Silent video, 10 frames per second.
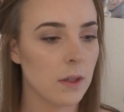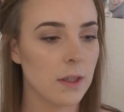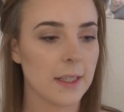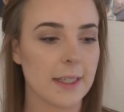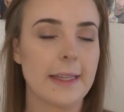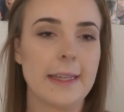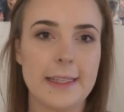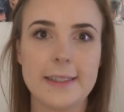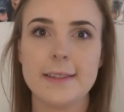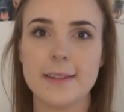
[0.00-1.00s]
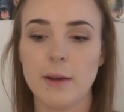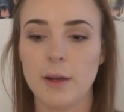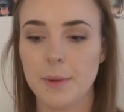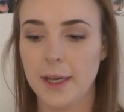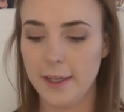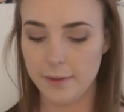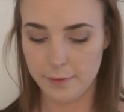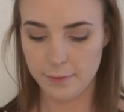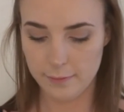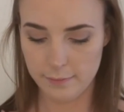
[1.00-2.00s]
Like, this is how I behave
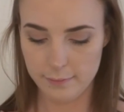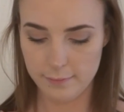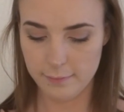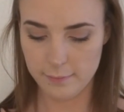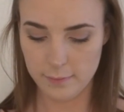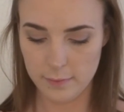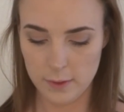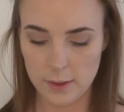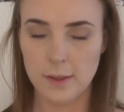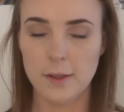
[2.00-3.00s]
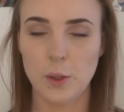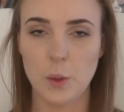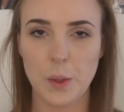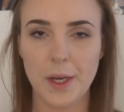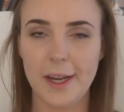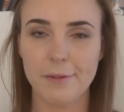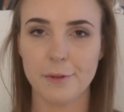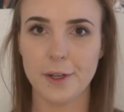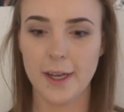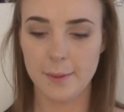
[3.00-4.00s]
on an
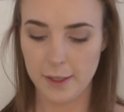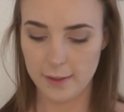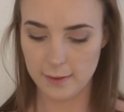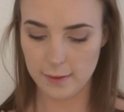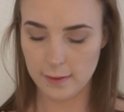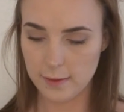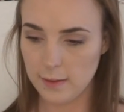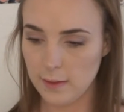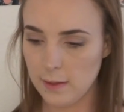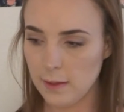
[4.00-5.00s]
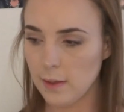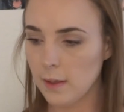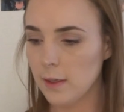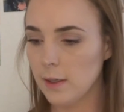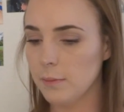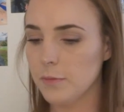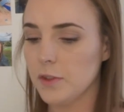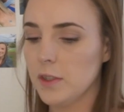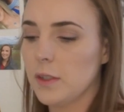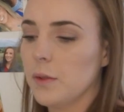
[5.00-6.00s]
everyday basis.
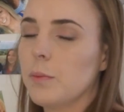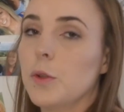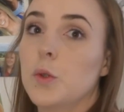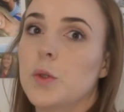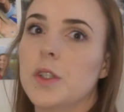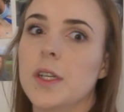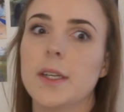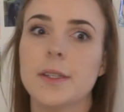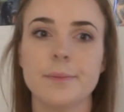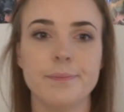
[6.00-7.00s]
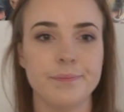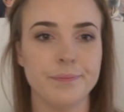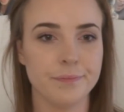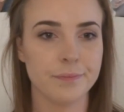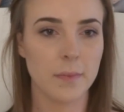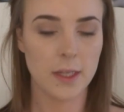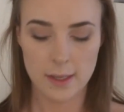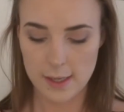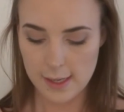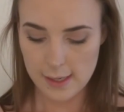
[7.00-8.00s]
Just in a good mood today.
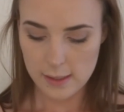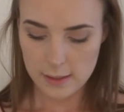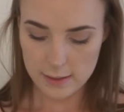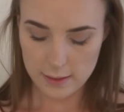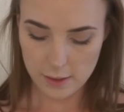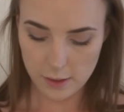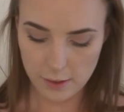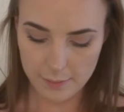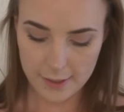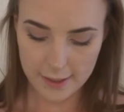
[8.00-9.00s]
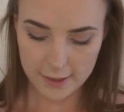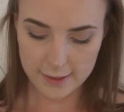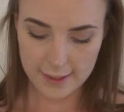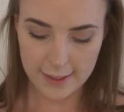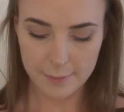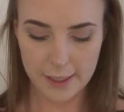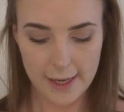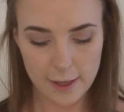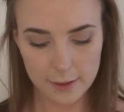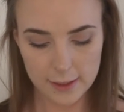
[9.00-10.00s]
So I'm now going to take my
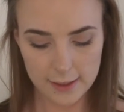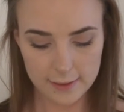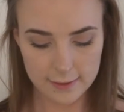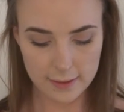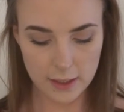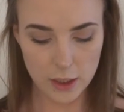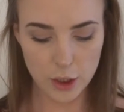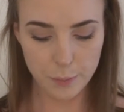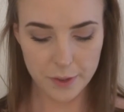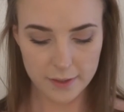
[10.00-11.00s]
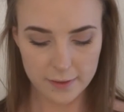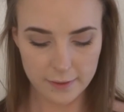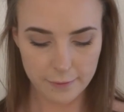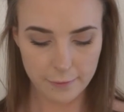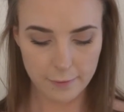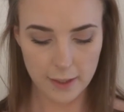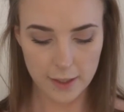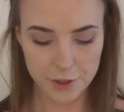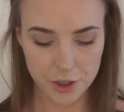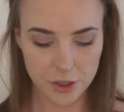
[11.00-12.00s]
Hourglass Luminous
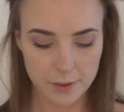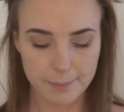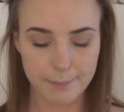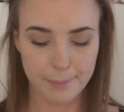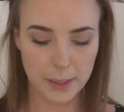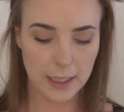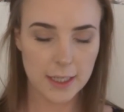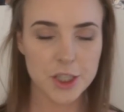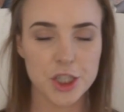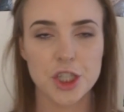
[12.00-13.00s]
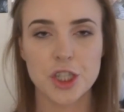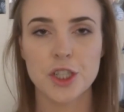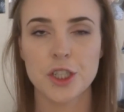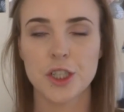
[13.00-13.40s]
Flush Blush.